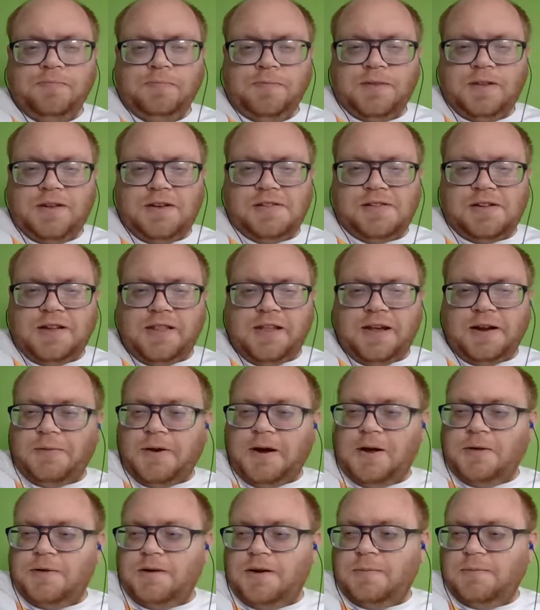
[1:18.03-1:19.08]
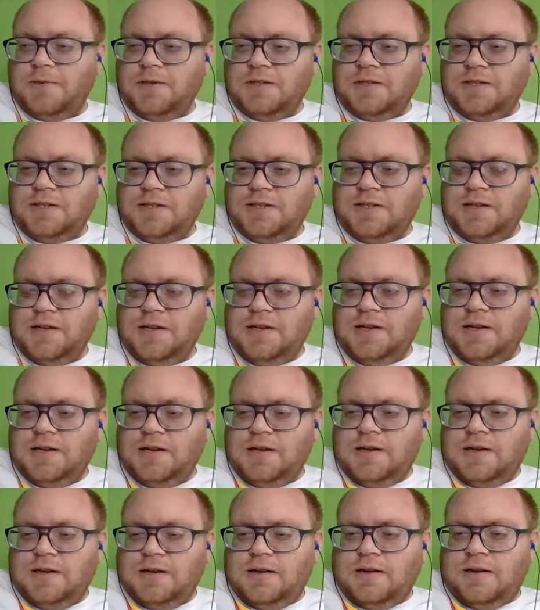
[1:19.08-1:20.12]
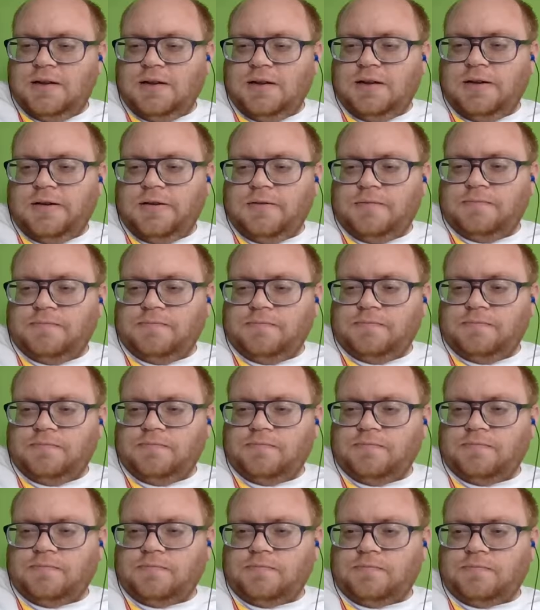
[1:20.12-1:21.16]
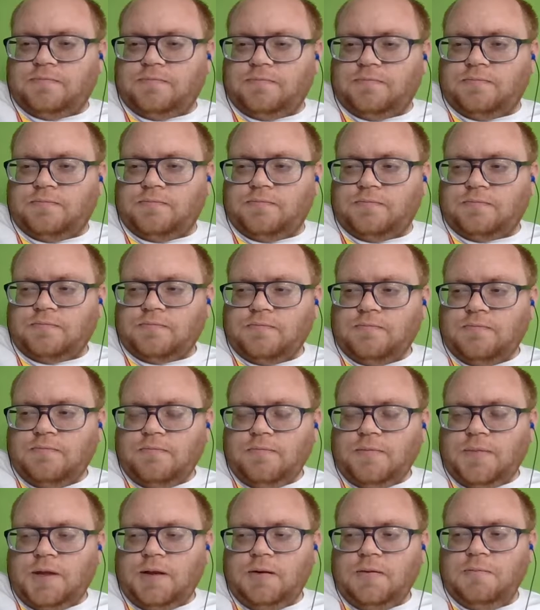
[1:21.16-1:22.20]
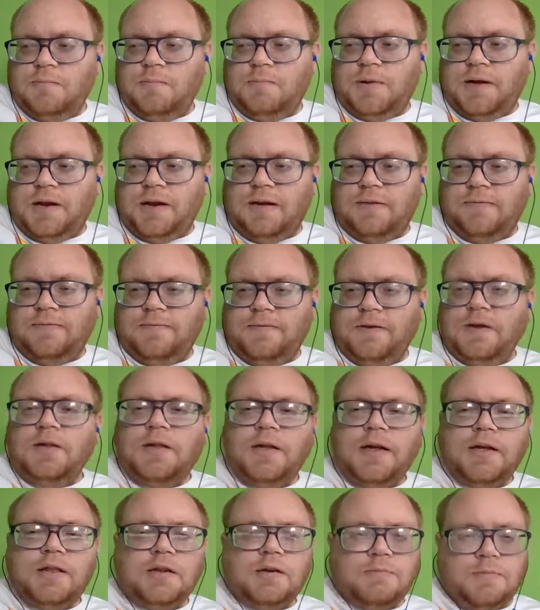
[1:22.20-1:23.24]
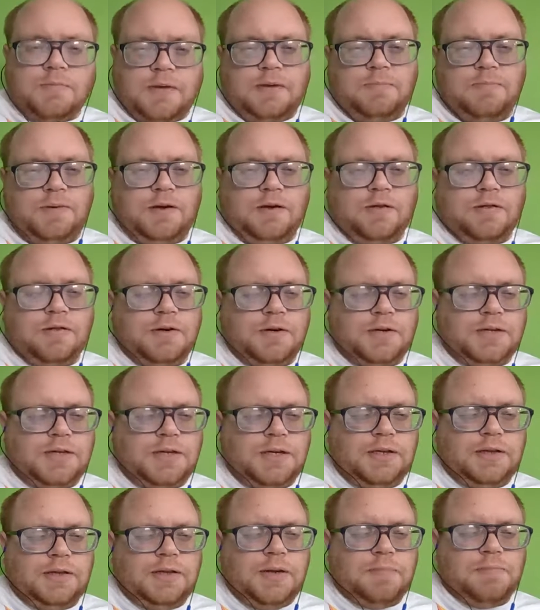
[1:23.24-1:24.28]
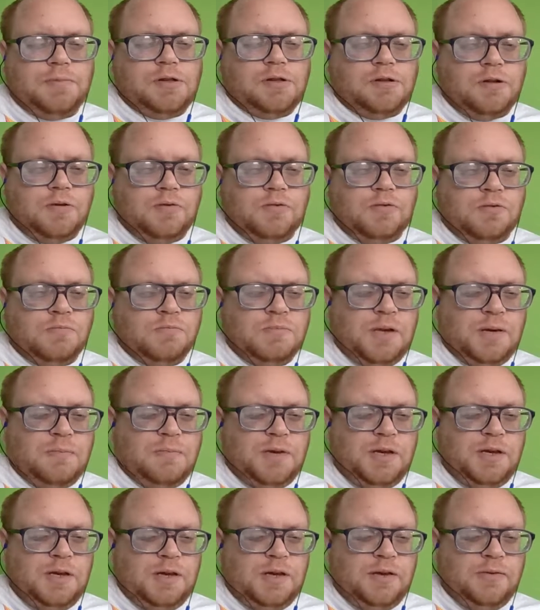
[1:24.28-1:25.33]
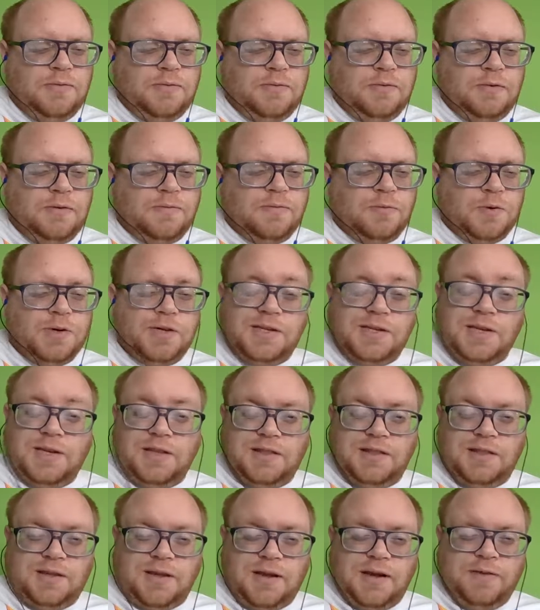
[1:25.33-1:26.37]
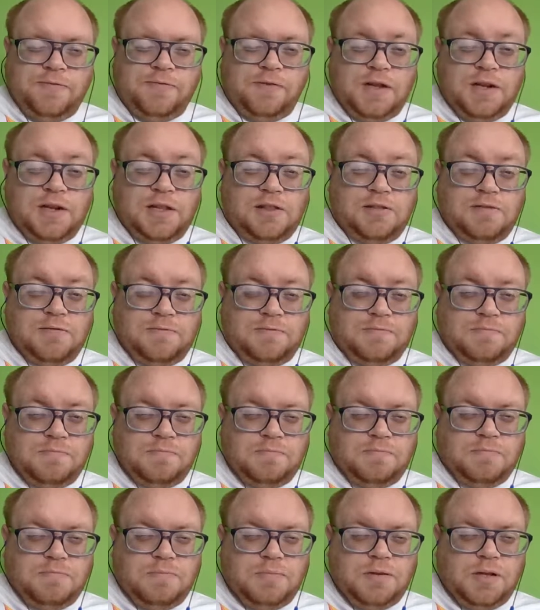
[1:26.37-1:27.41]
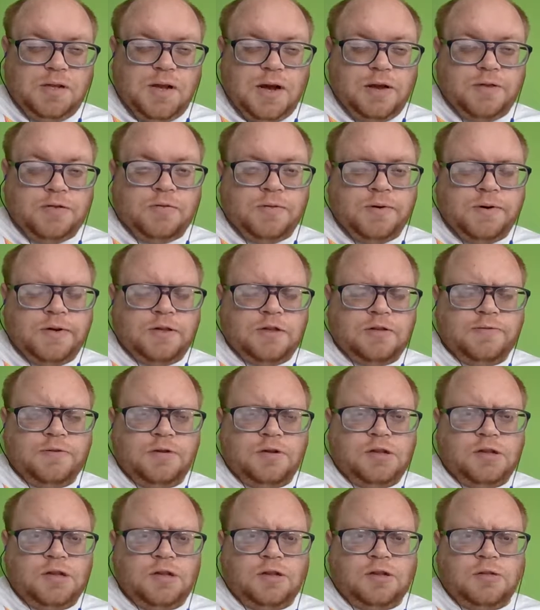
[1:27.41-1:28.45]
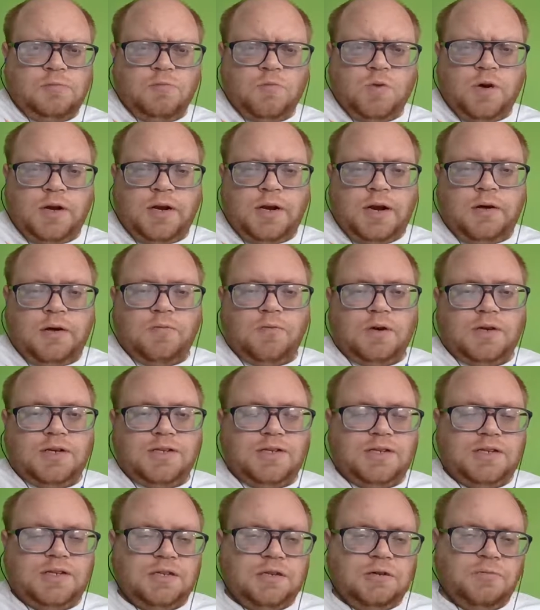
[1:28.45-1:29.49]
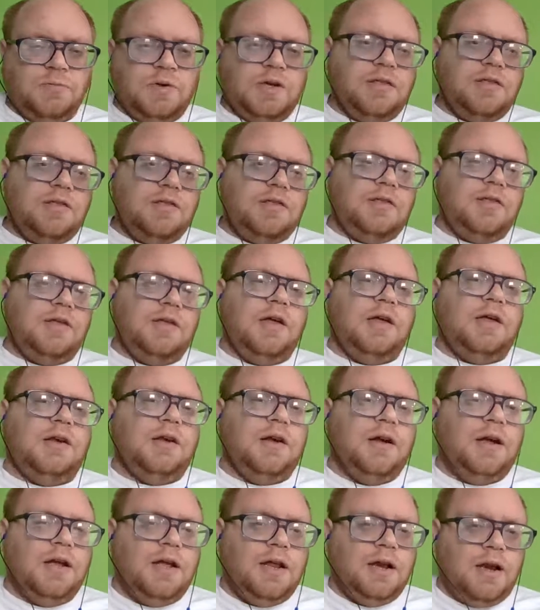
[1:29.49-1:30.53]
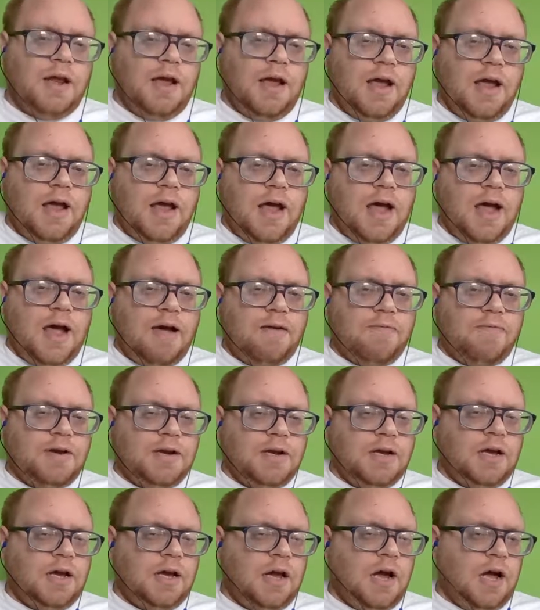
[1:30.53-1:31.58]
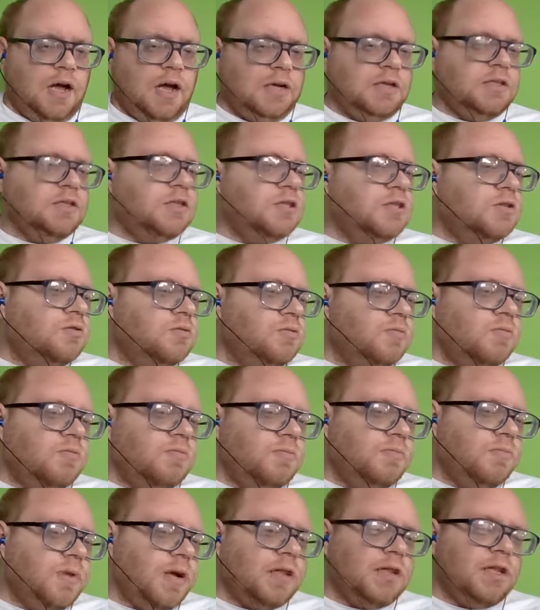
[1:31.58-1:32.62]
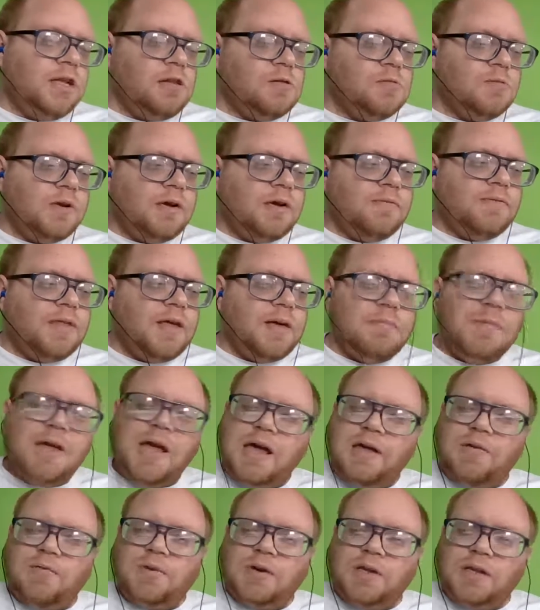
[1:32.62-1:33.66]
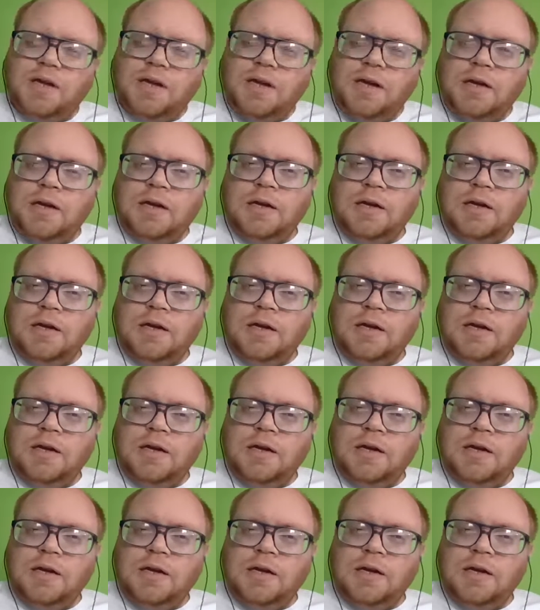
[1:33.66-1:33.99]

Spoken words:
because I like round numbers. Um, but I feel like there might be a 13th episode or maybe even a 14th. I have lots of plot threads for season 1 I want to deal with, and I haven't gotten to at least one of them yet, really,